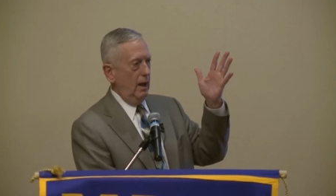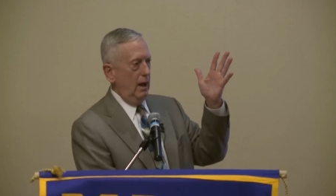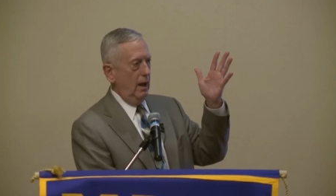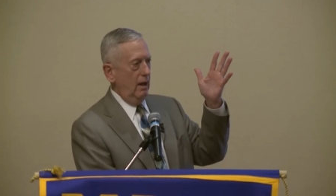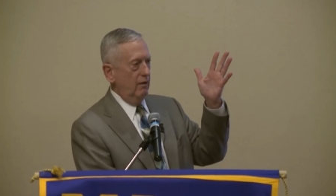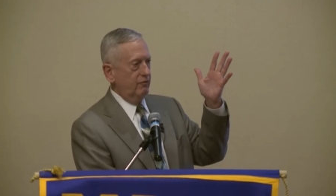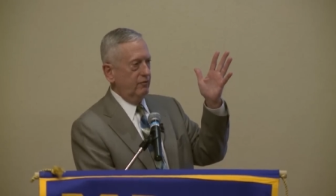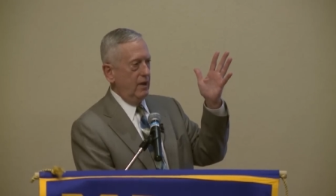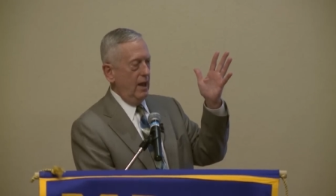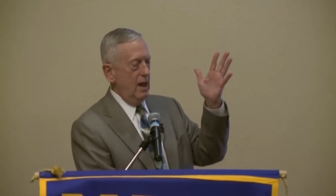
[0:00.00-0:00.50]

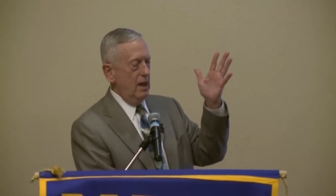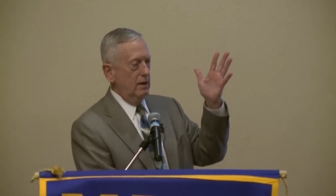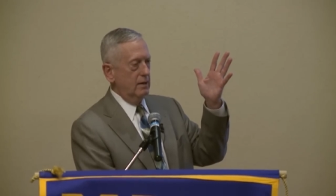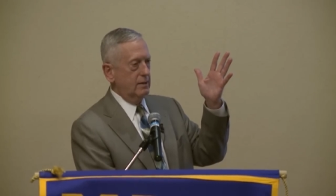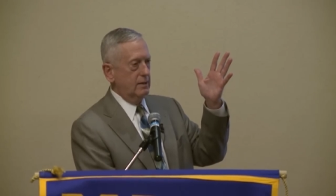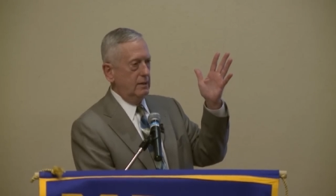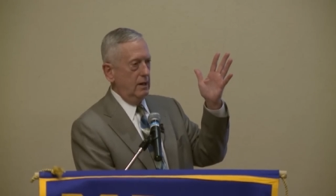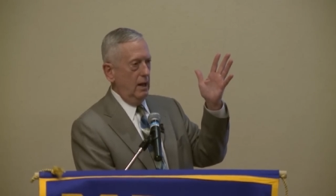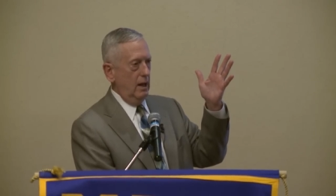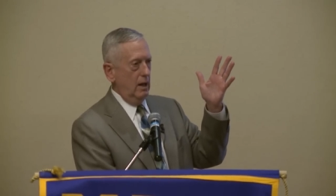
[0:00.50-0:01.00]

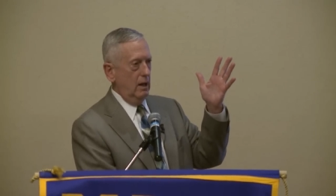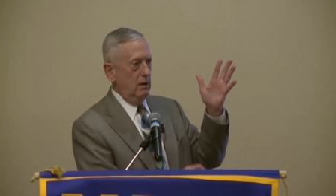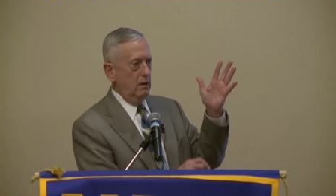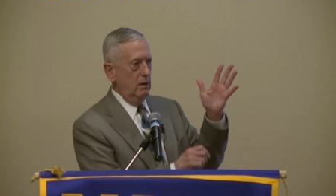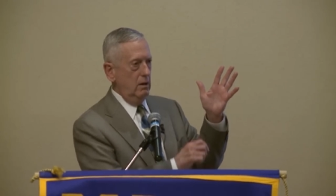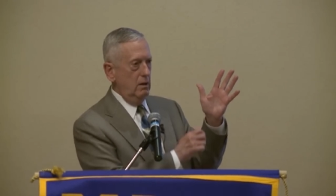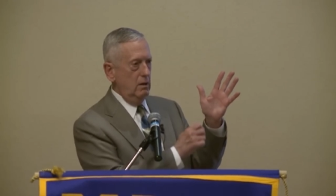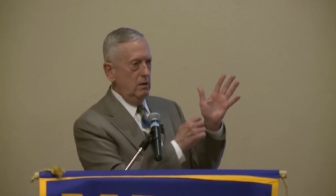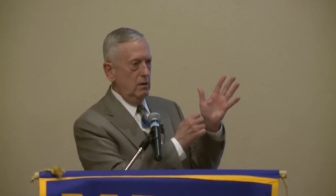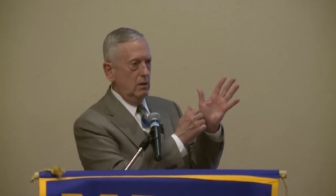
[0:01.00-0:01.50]

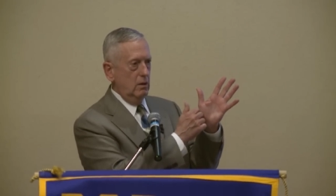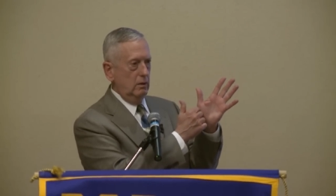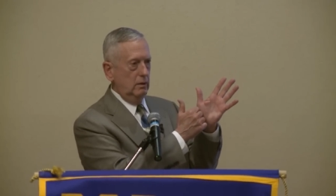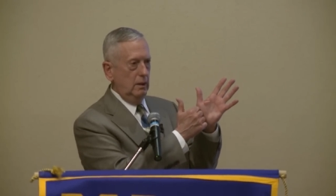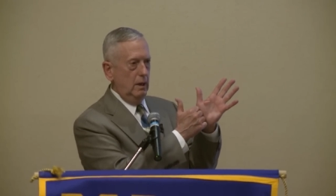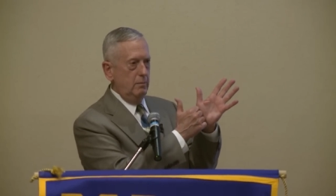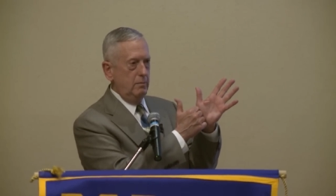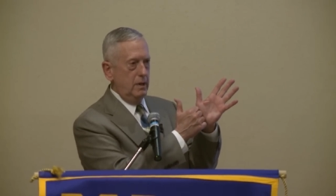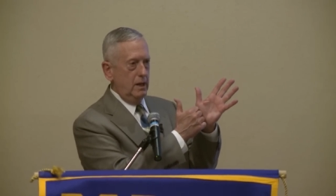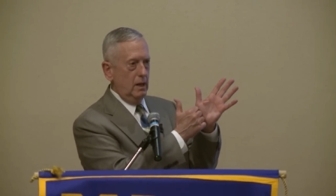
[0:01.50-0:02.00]
Afghanistan,
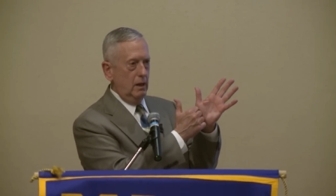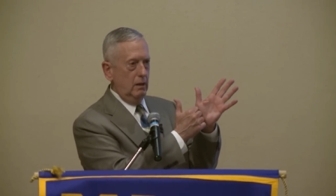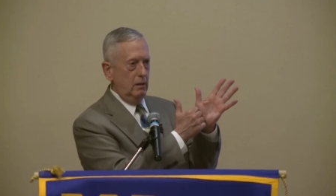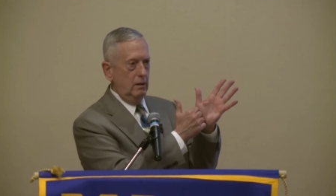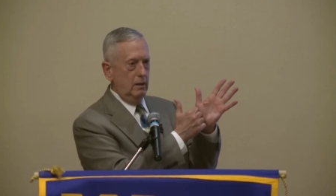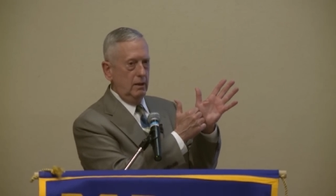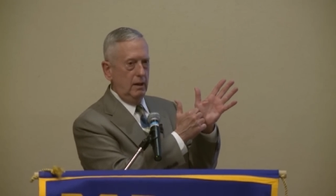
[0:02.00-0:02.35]
Libya.